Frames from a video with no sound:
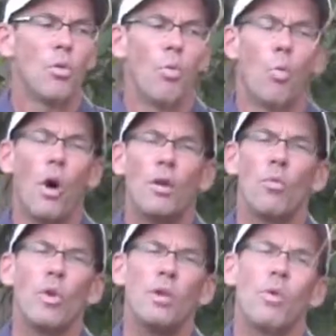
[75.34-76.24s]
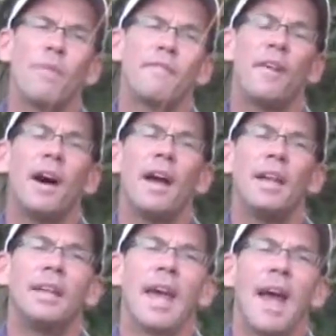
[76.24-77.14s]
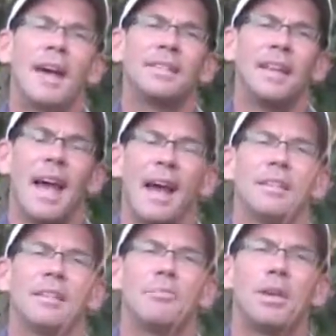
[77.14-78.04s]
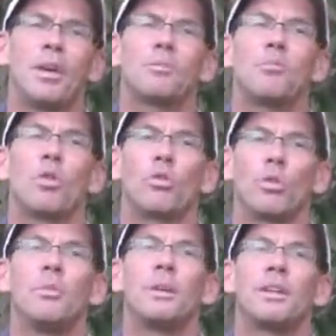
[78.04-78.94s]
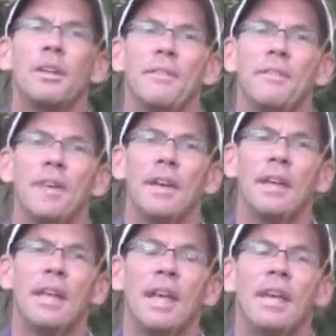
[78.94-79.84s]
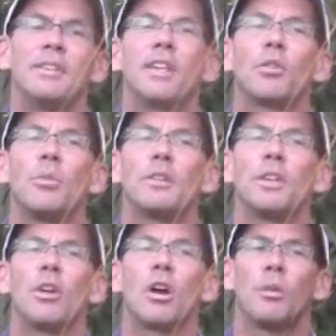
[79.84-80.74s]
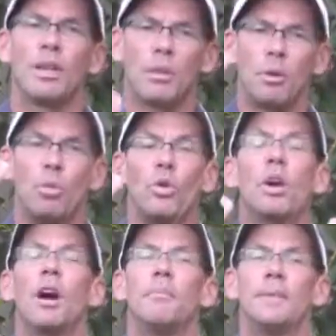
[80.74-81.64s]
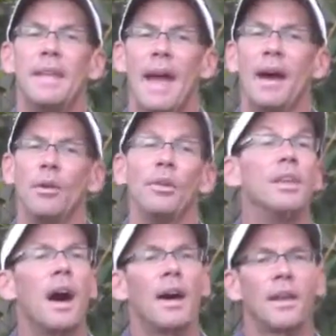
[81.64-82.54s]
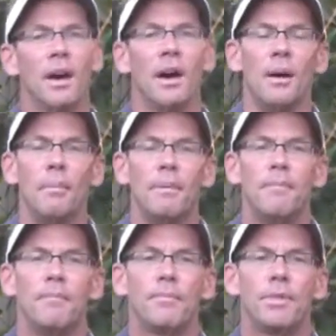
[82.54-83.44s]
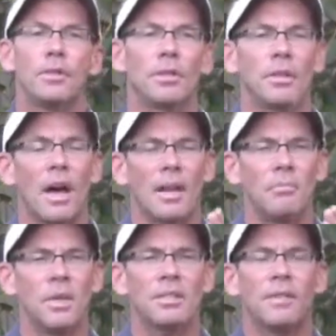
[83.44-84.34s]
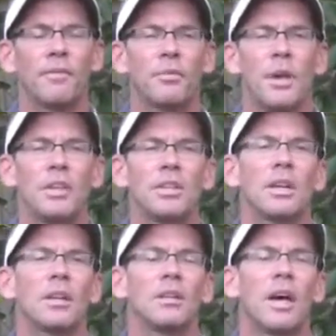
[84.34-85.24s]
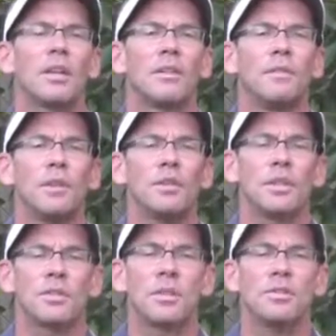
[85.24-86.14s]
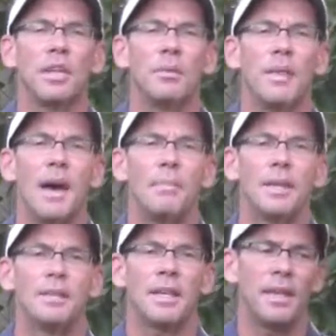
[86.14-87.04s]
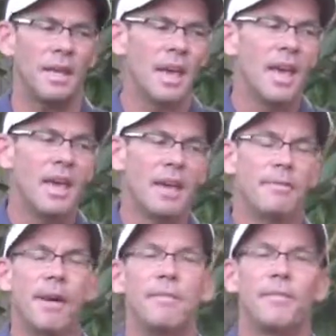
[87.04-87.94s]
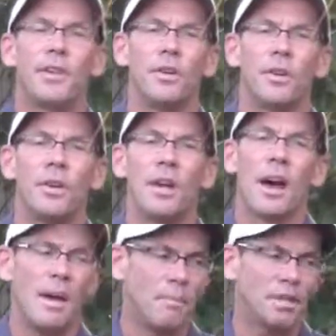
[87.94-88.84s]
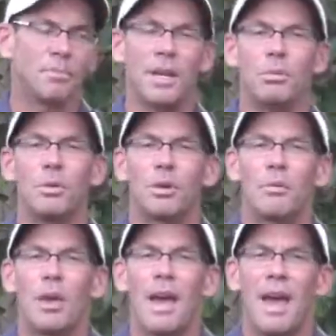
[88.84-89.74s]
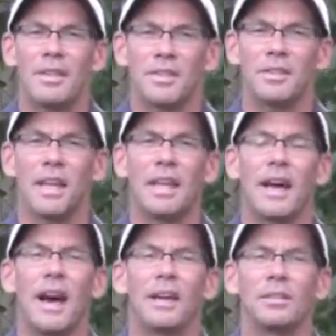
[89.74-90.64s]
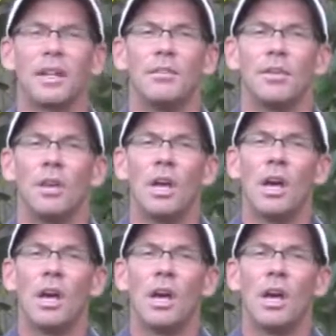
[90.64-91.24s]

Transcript: What we will find as an athlete becomes more aerobically fit is that the resting heart rate number will come down, not up. There's a lot of misinformation and a lot of confusion associated with that because they think if I'm fitter, I must be able to sustain a higher level